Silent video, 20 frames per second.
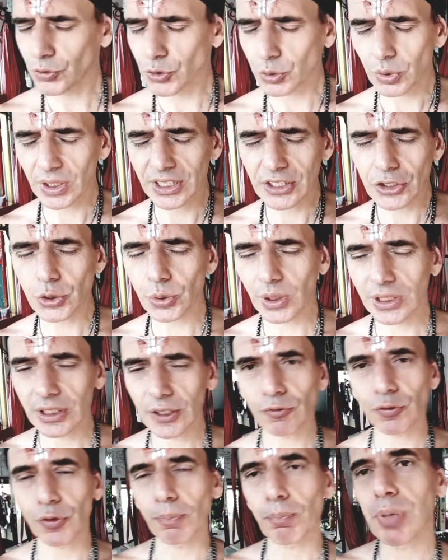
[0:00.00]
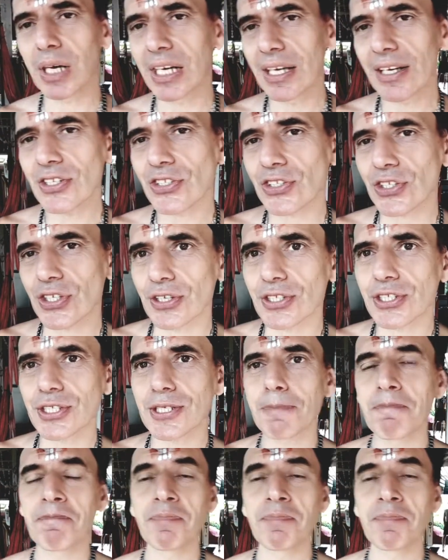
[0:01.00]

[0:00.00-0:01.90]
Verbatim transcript: hit you in different places